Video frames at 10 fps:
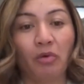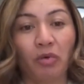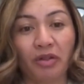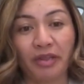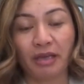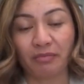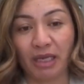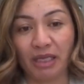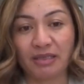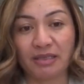What that
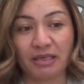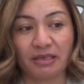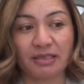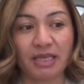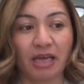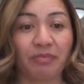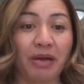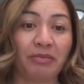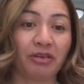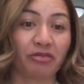means is our
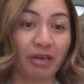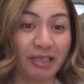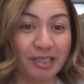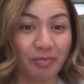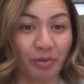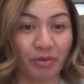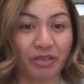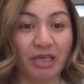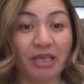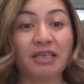public transport